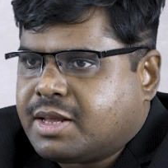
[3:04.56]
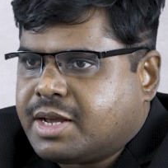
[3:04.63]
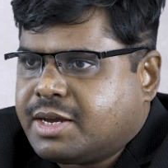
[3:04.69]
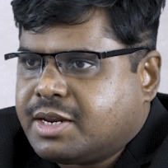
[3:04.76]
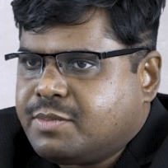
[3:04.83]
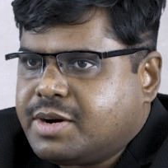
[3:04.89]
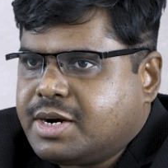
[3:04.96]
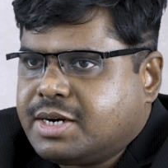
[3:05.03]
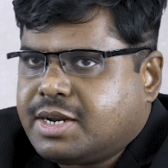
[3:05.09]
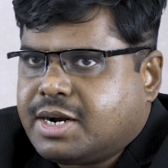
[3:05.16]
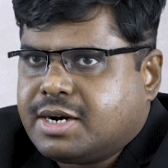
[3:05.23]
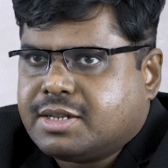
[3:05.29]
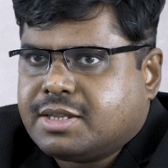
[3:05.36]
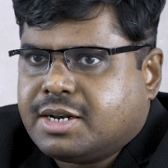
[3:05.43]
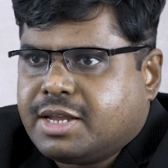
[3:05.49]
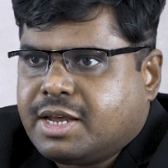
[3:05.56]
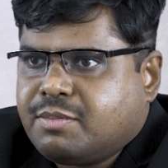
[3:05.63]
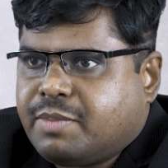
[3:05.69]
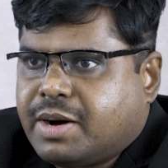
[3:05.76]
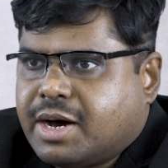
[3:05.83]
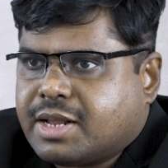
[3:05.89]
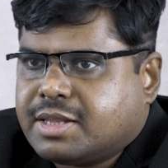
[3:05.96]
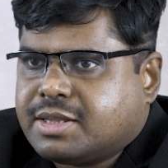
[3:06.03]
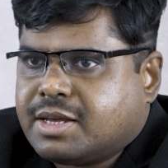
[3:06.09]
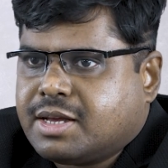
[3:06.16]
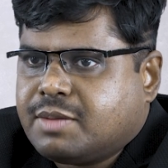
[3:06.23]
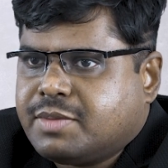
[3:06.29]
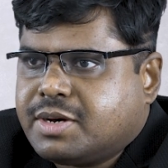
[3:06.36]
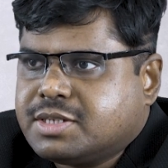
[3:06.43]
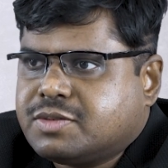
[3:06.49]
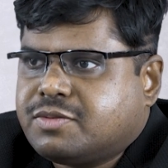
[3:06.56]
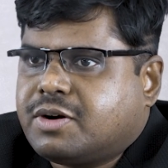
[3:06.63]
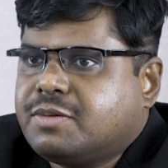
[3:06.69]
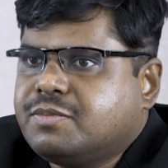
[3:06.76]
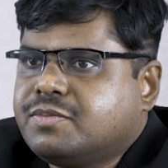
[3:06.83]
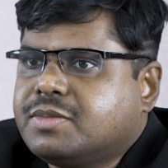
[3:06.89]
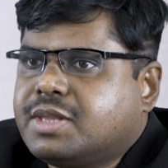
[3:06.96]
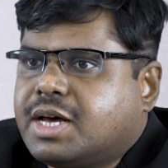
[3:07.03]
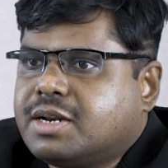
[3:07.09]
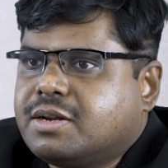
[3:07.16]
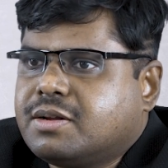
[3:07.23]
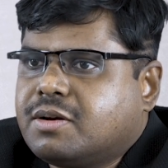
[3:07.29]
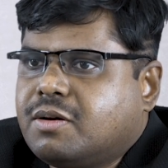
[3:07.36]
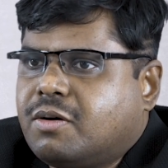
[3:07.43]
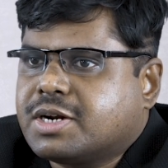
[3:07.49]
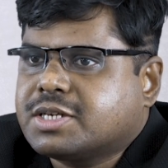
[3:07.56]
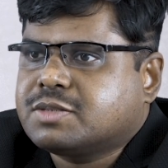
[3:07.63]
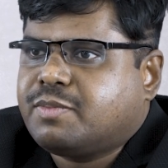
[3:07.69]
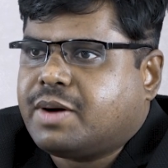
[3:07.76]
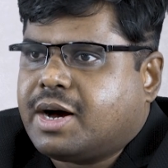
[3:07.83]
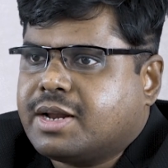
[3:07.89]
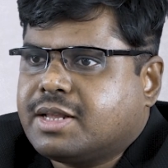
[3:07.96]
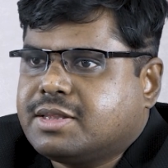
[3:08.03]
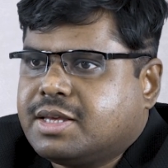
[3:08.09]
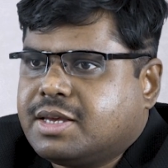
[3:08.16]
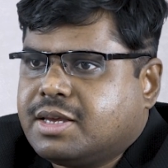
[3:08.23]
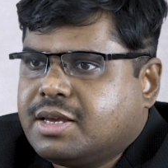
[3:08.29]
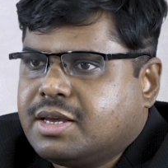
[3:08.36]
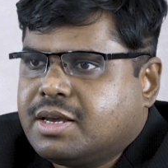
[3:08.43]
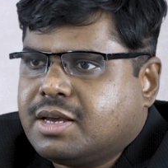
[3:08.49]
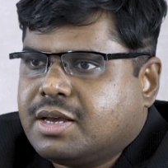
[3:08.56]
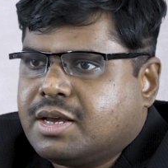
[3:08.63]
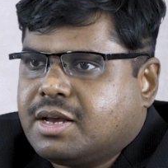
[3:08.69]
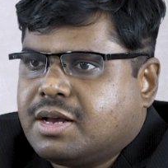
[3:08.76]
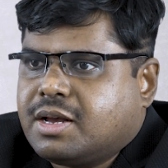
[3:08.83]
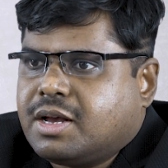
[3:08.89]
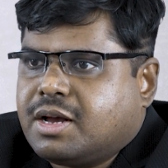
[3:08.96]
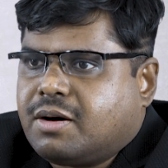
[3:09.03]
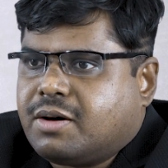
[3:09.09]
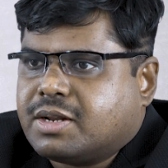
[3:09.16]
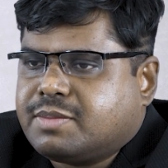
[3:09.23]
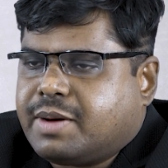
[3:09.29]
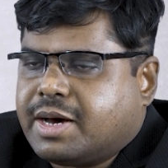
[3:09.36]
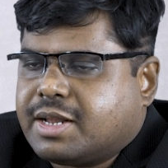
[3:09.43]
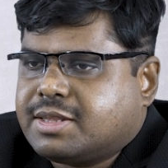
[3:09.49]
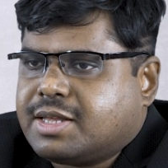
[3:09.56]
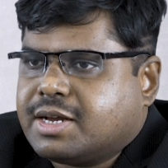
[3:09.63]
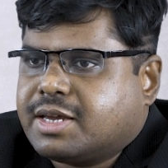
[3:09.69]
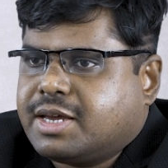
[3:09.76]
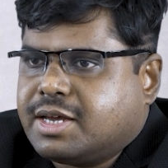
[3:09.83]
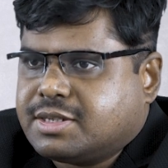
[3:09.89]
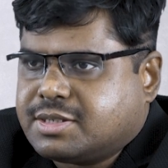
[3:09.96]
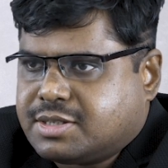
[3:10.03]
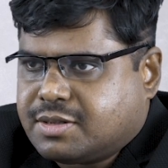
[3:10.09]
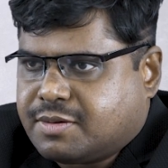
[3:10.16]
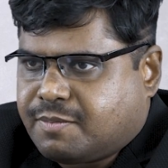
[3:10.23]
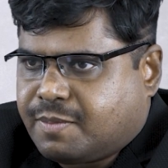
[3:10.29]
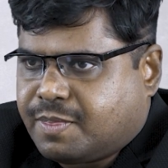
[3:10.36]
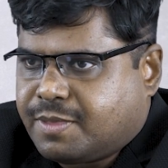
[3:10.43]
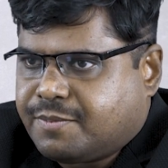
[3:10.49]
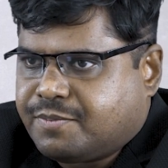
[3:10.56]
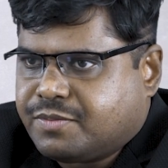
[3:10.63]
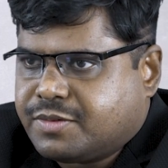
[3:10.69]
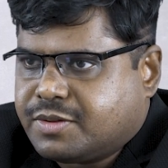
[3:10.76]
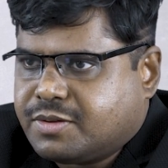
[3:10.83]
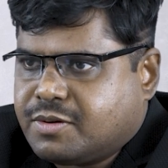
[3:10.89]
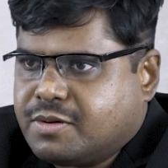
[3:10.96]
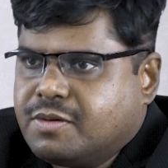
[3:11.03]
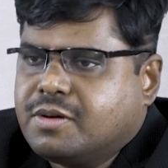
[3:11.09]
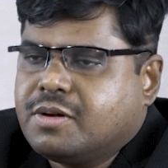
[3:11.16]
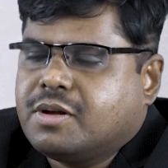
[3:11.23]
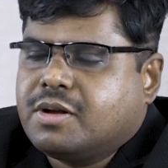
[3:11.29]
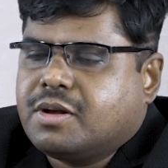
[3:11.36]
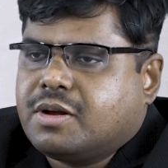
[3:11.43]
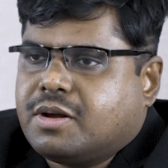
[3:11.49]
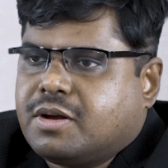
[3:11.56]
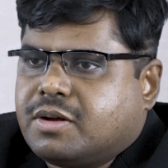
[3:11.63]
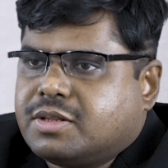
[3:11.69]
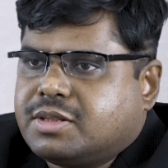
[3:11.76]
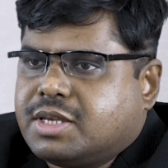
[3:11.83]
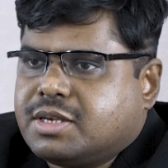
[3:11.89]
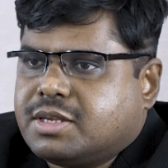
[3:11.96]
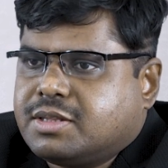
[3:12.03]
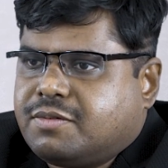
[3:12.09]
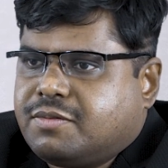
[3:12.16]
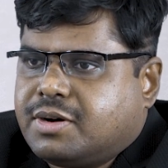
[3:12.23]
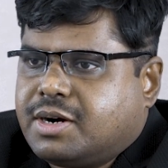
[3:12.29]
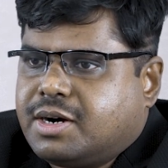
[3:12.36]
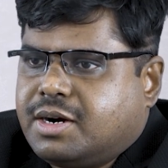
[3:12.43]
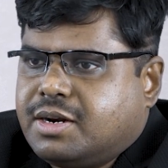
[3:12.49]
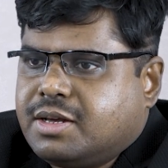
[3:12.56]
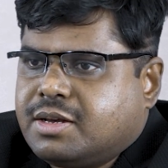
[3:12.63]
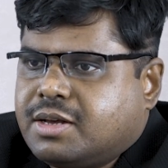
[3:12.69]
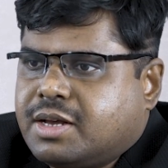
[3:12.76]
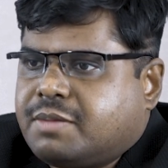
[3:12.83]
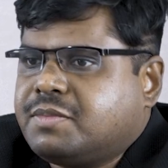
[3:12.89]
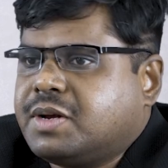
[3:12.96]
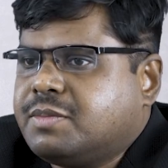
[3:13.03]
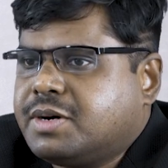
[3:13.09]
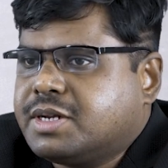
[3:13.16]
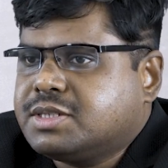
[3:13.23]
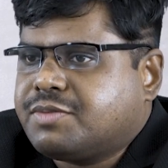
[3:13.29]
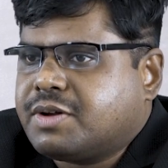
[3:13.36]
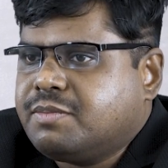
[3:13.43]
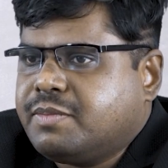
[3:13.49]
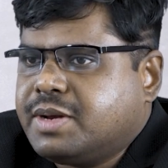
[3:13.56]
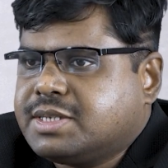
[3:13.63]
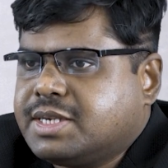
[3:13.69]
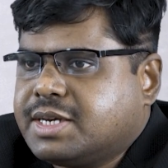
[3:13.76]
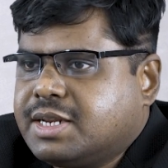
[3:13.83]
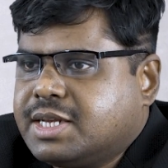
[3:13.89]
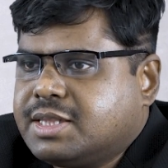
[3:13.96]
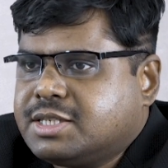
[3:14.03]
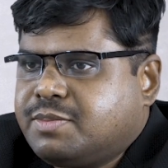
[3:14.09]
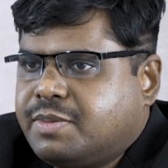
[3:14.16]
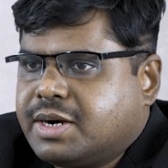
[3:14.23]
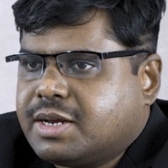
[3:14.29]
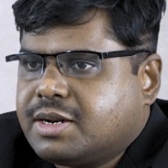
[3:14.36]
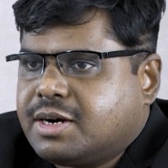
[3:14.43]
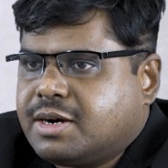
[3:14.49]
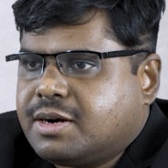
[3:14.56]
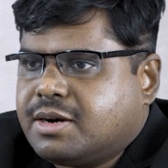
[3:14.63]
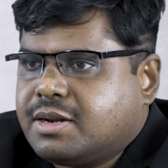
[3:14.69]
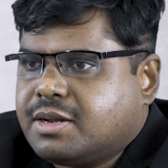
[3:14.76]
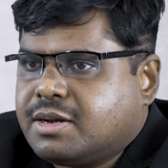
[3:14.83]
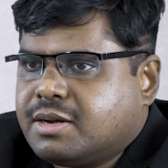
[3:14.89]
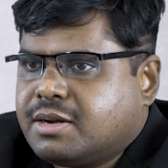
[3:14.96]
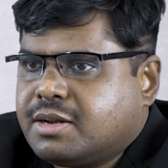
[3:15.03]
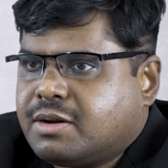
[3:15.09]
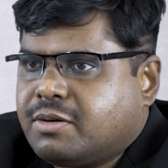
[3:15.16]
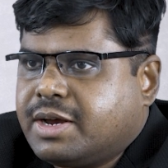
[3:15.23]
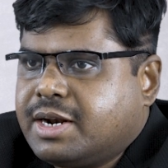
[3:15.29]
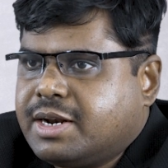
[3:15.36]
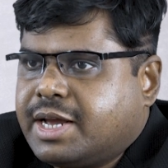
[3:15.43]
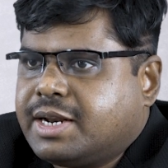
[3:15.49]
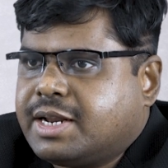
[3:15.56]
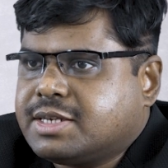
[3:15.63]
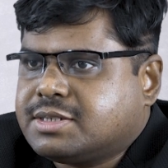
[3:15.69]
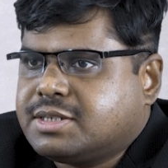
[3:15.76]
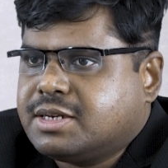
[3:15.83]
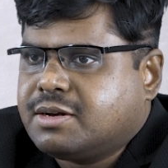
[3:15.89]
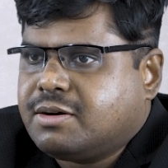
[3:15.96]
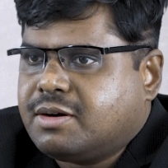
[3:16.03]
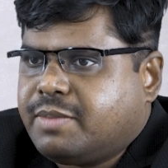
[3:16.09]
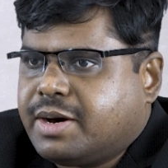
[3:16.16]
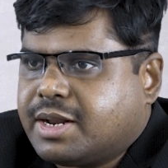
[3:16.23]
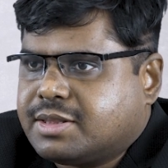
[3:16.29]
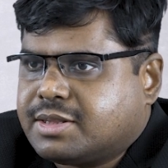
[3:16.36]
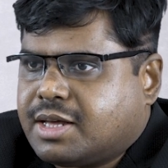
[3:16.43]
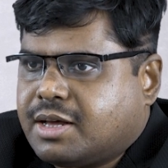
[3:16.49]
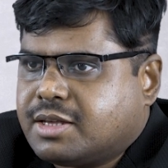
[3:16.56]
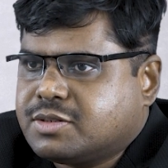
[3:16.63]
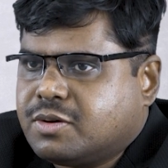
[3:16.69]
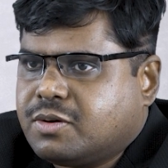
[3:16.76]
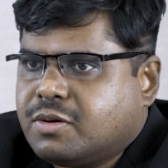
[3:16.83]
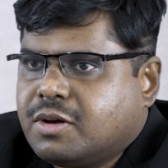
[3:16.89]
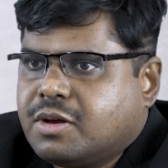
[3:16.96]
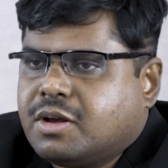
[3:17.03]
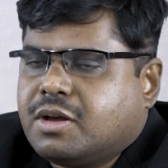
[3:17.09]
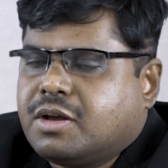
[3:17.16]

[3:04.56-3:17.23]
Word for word: are agreement that the name Bharata emerged from that goddess Bharati or the Bharata kings. So the word emerged from basically this particular royal dynasty called Bharata. So